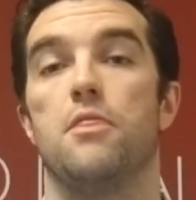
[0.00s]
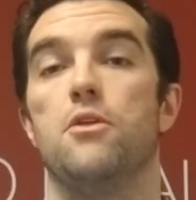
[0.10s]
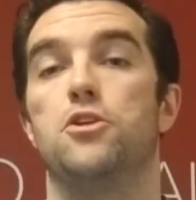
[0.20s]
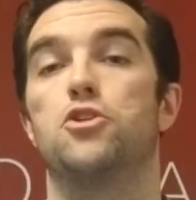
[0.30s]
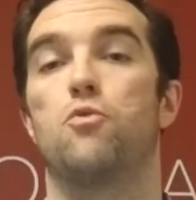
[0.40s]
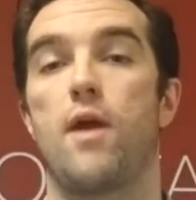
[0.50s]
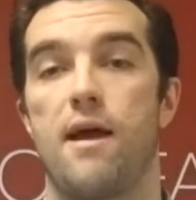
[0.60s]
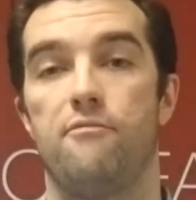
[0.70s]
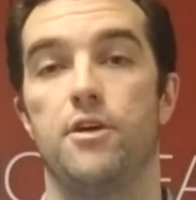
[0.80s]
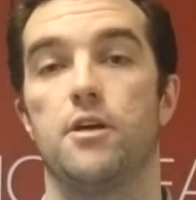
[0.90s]
The
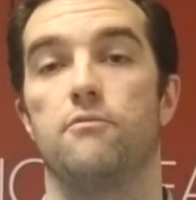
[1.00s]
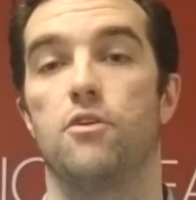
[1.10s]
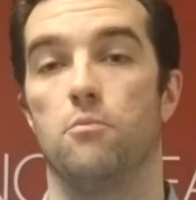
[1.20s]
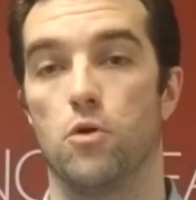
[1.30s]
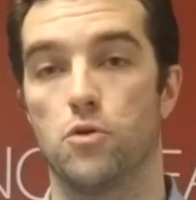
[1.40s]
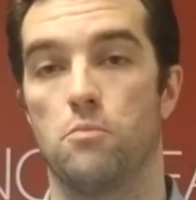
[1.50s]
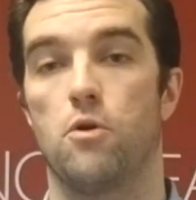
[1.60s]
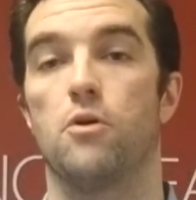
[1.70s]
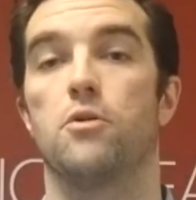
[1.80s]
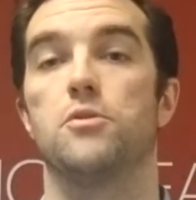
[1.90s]
traffic of commercial
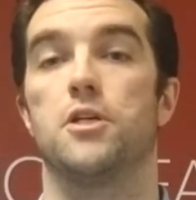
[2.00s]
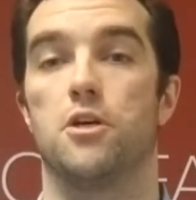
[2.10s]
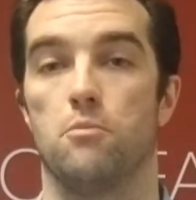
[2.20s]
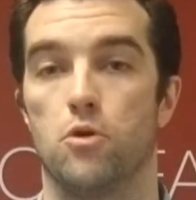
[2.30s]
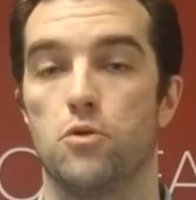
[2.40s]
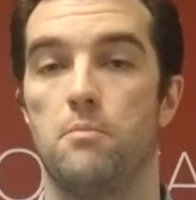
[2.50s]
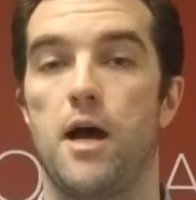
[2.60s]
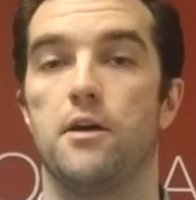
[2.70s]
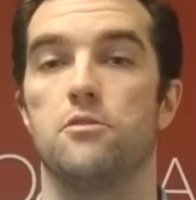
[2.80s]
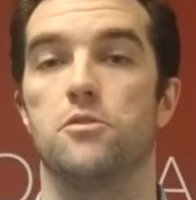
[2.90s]
brokers and commercial
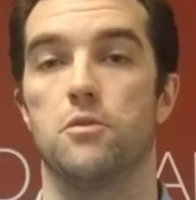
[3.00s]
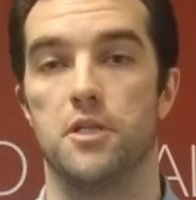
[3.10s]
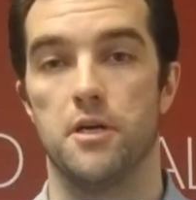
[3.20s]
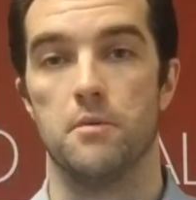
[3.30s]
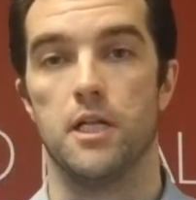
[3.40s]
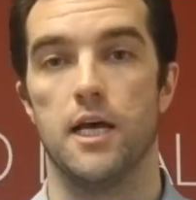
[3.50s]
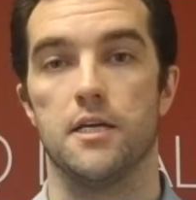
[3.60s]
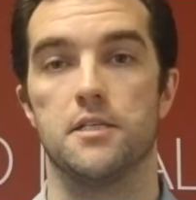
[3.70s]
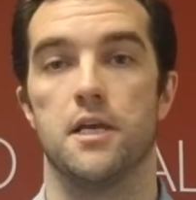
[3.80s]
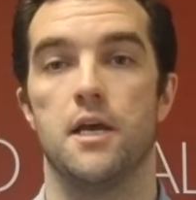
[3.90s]
buyers on the
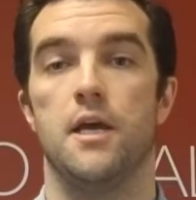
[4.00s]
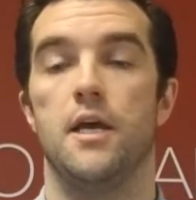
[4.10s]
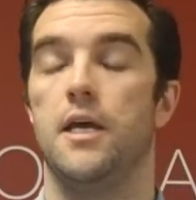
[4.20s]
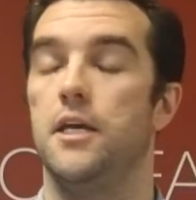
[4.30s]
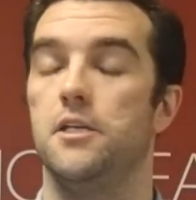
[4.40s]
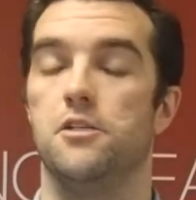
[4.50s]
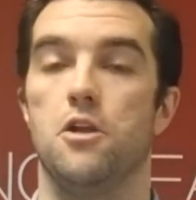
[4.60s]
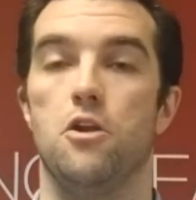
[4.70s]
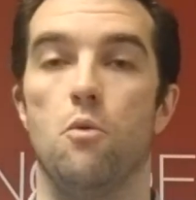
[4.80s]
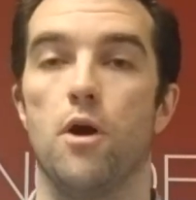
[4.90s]
MLS is
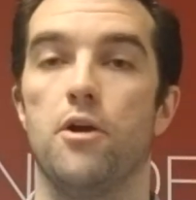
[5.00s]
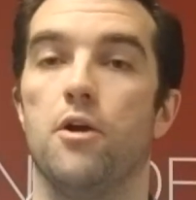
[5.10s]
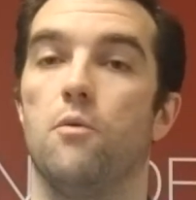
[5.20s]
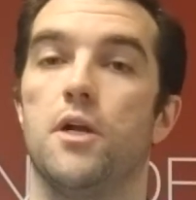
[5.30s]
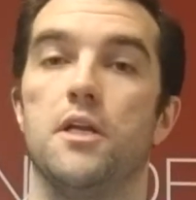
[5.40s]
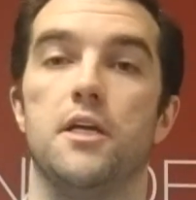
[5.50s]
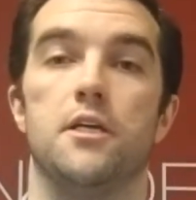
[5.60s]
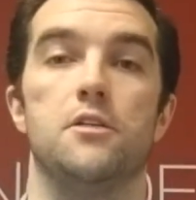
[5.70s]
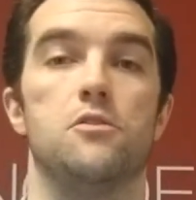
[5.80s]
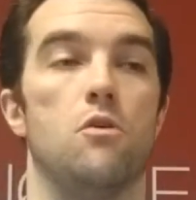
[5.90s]
nowhere near what it
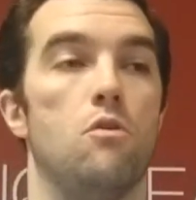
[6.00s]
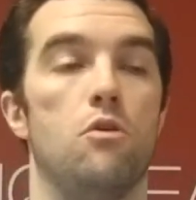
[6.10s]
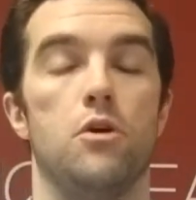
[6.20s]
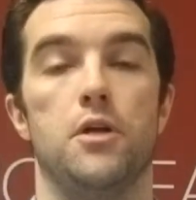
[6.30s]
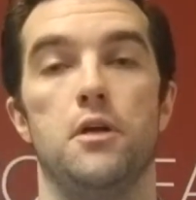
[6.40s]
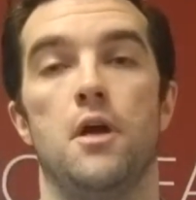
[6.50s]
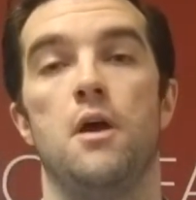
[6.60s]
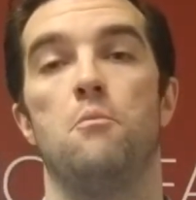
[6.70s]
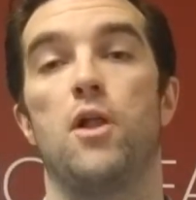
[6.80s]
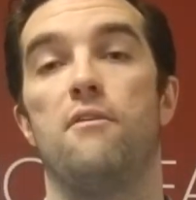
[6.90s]
is on
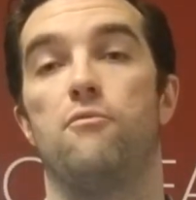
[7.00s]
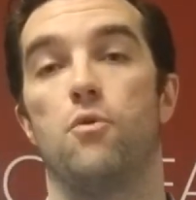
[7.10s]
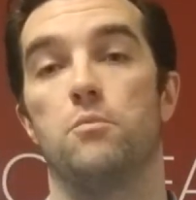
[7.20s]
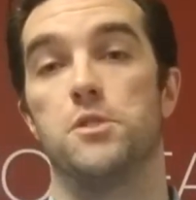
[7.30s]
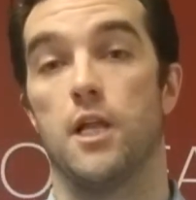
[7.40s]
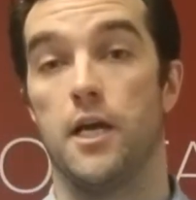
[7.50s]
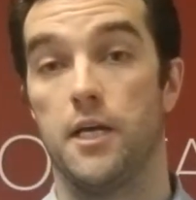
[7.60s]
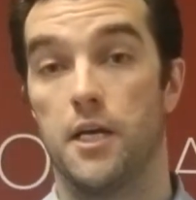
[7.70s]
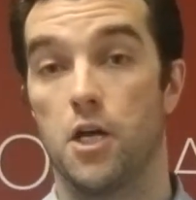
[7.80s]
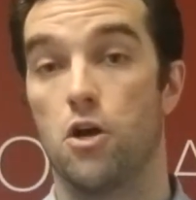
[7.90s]
platforms
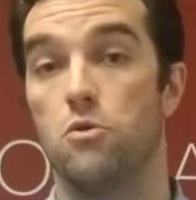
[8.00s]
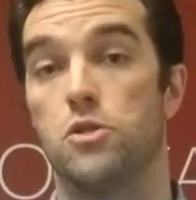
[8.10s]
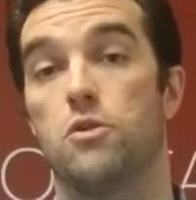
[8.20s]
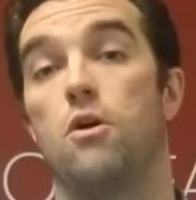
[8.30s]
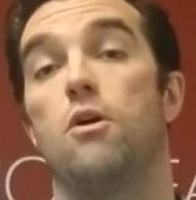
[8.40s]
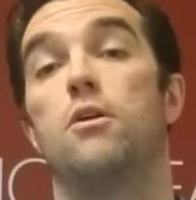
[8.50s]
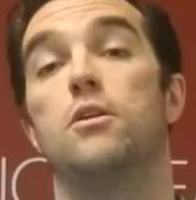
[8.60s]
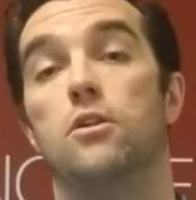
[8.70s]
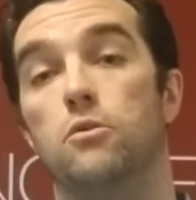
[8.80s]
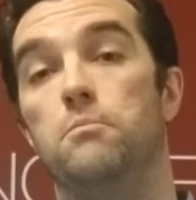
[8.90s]
like
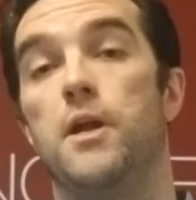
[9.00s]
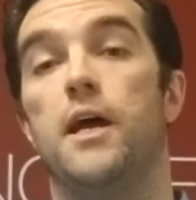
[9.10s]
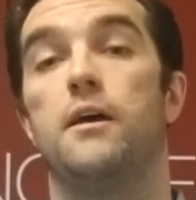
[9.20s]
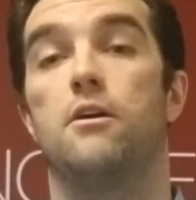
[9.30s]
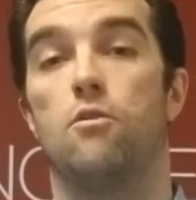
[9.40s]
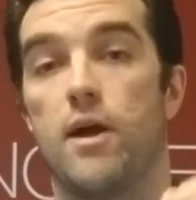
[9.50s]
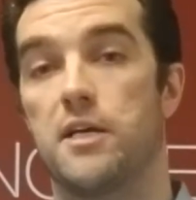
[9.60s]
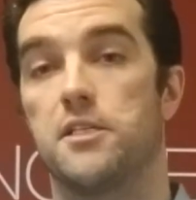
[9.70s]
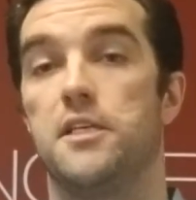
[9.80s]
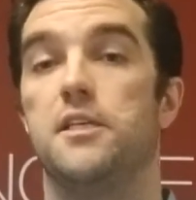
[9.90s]
CoStar, LoopNet,
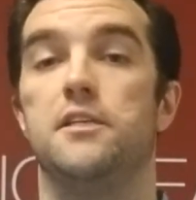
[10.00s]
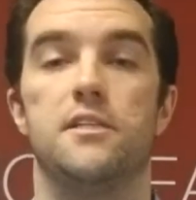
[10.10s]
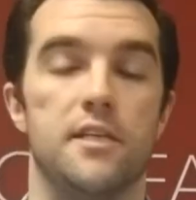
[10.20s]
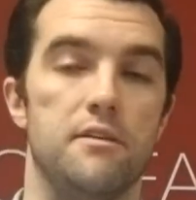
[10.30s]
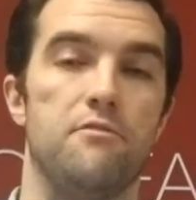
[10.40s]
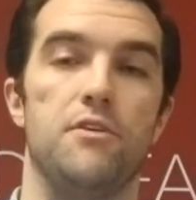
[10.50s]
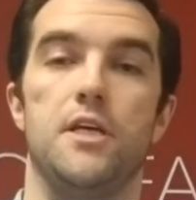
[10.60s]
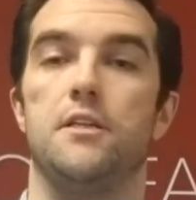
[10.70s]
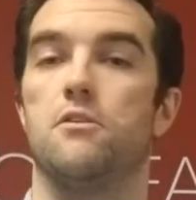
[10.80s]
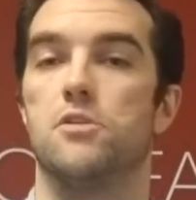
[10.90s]
Crexi,
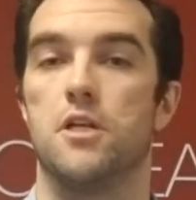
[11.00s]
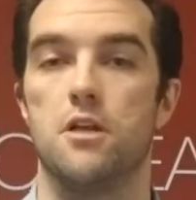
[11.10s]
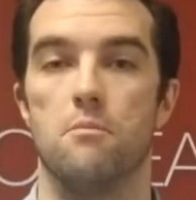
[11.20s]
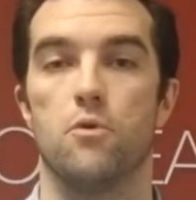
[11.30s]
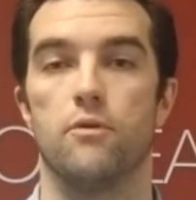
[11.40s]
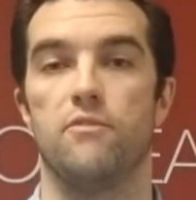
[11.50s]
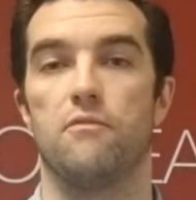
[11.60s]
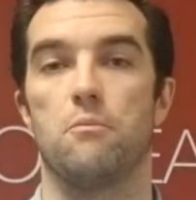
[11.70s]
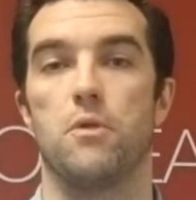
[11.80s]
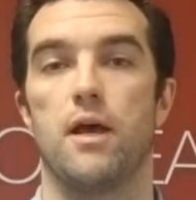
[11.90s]
CityFeet. There's a number of
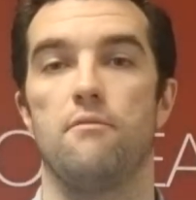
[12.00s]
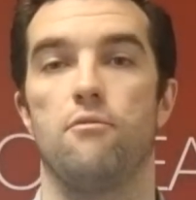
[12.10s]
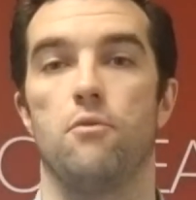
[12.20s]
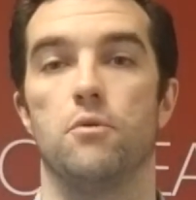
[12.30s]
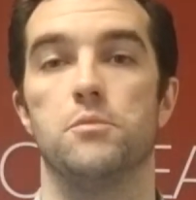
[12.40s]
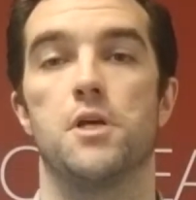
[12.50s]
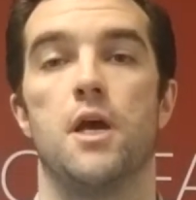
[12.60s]
different platforms